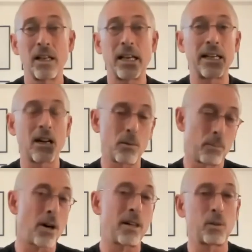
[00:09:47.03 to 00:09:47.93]
and our
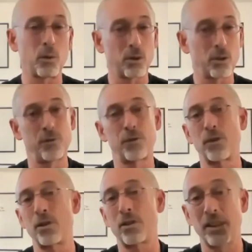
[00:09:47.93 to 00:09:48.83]
body will
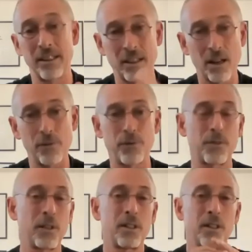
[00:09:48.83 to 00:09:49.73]
convert enough,
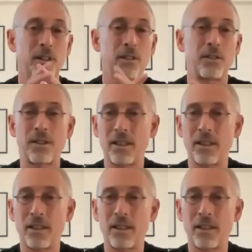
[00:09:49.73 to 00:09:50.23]
you think